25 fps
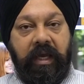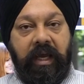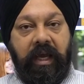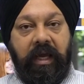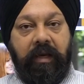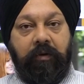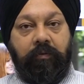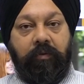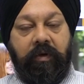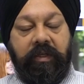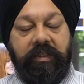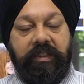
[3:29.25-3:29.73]

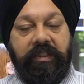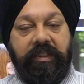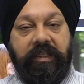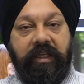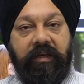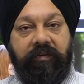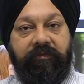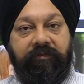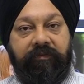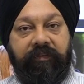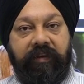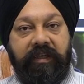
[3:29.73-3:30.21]
And once
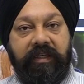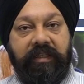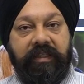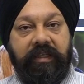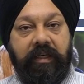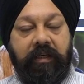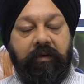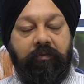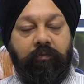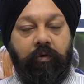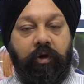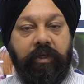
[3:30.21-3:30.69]
that fees
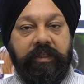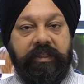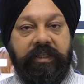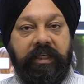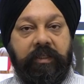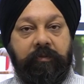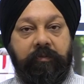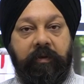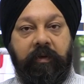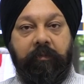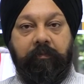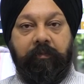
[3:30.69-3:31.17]
invoice
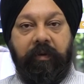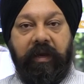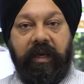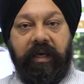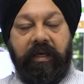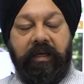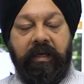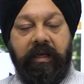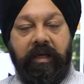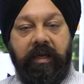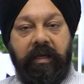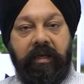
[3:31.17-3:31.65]
has been
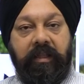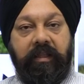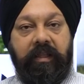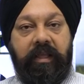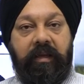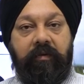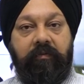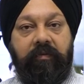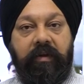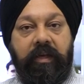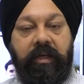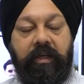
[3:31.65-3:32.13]
paid,
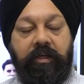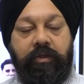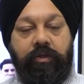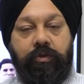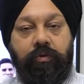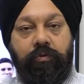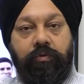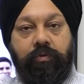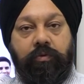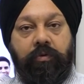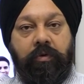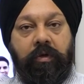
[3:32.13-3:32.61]
then we
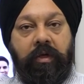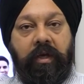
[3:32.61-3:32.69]
issue